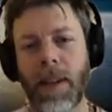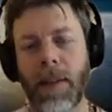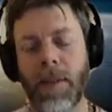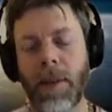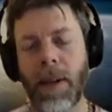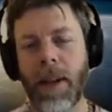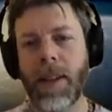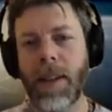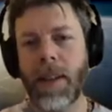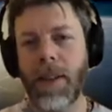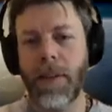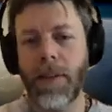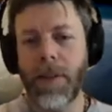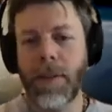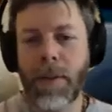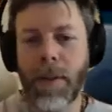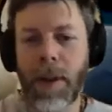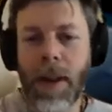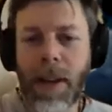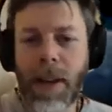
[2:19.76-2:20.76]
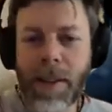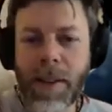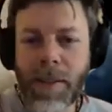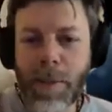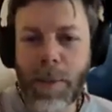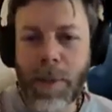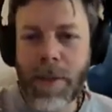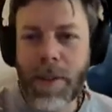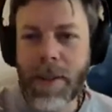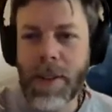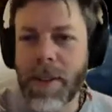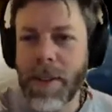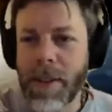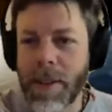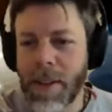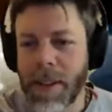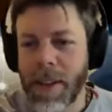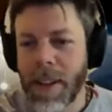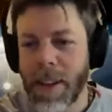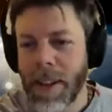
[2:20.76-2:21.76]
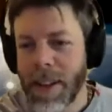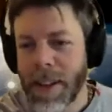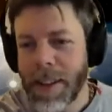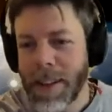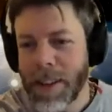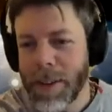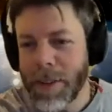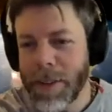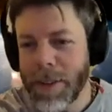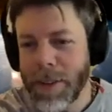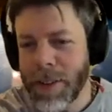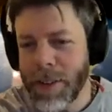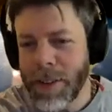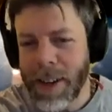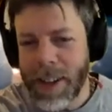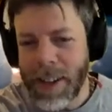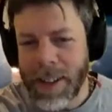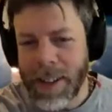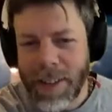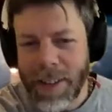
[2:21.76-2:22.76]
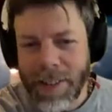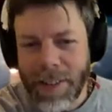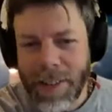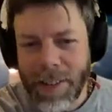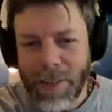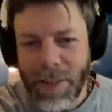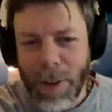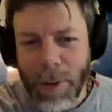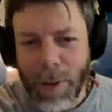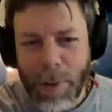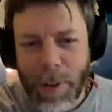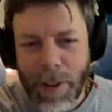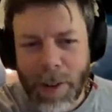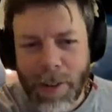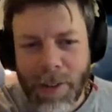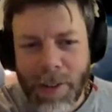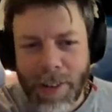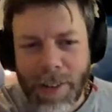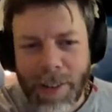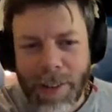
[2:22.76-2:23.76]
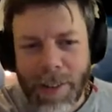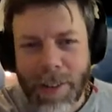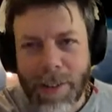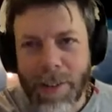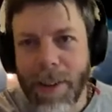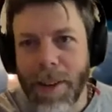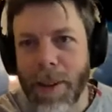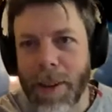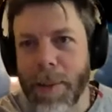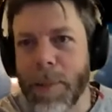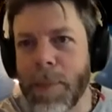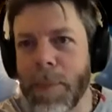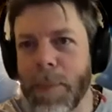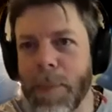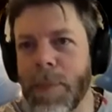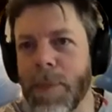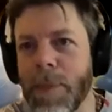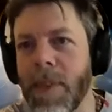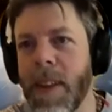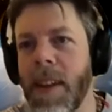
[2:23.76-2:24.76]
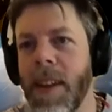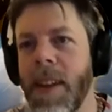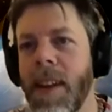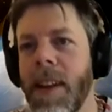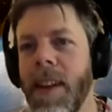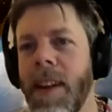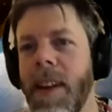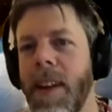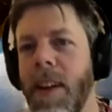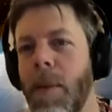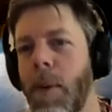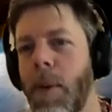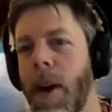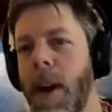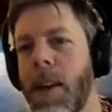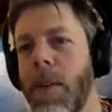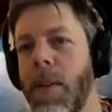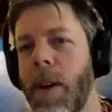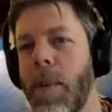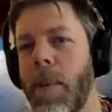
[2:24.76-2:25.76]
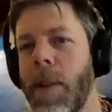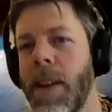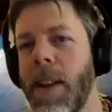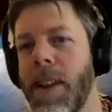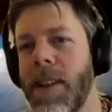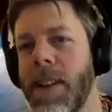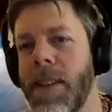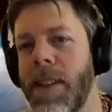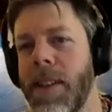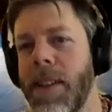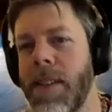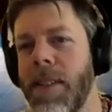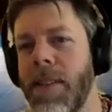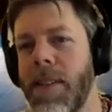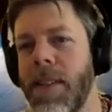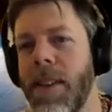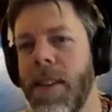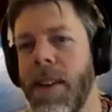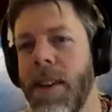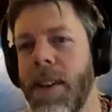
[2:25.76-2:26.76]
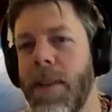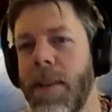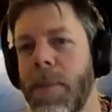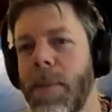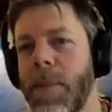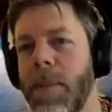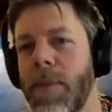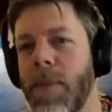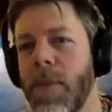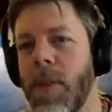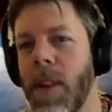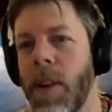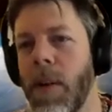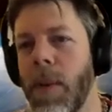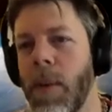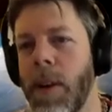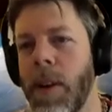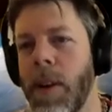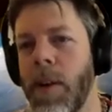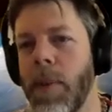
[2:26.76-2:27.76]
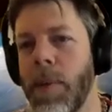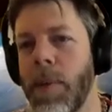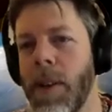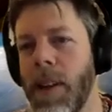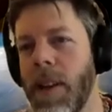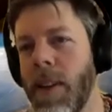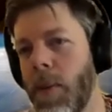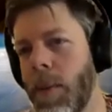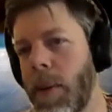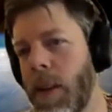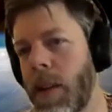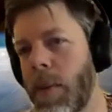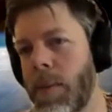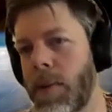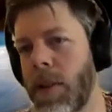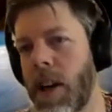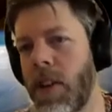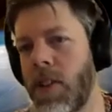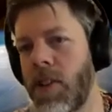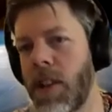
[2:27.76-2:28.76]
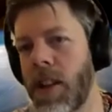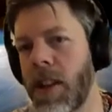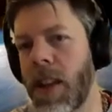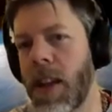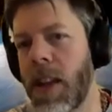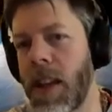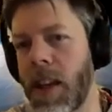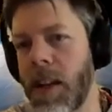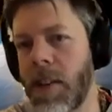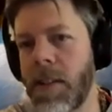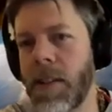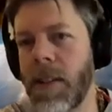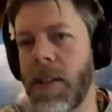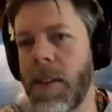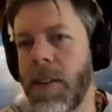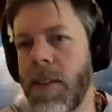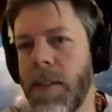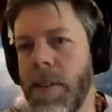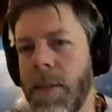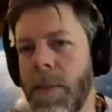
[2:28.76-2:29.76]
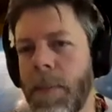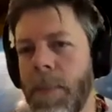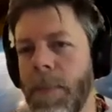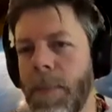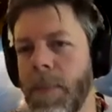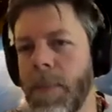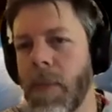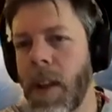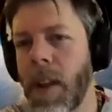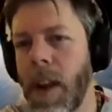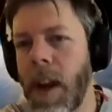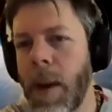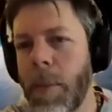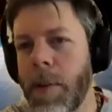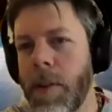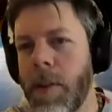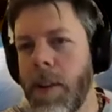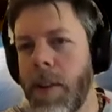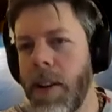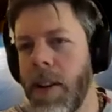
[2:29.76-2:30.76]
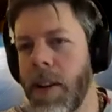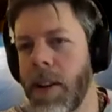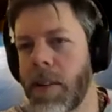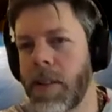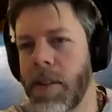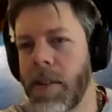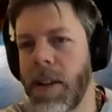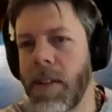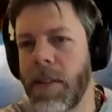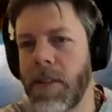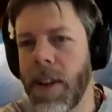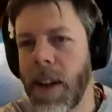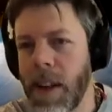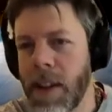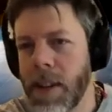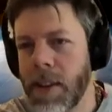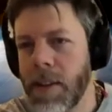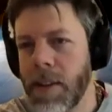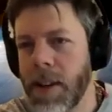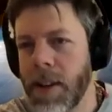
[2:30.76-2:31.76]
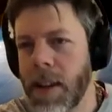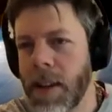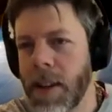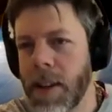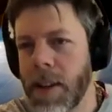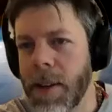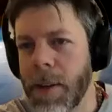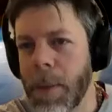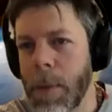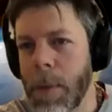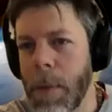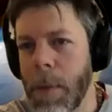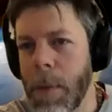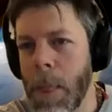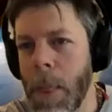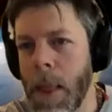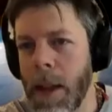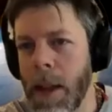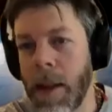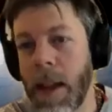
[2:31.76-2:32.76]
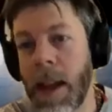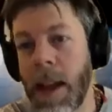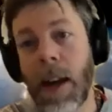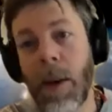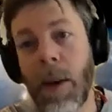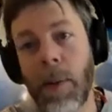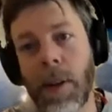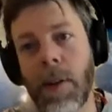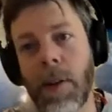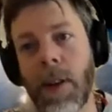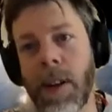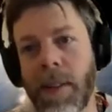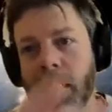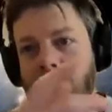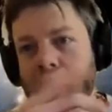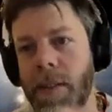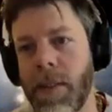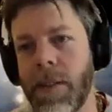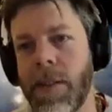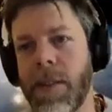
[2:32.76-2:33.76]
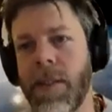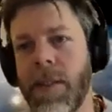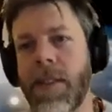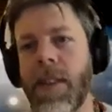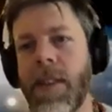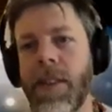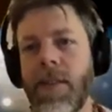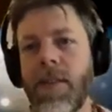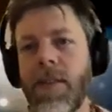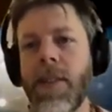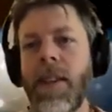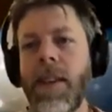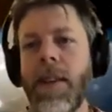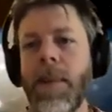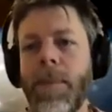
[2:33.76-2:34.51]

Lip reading: you? Why specific? There was a great list of questions. Why do you want to be elected? What do you believe about the project that allows you opportunity to create value, and how will you execute successfully?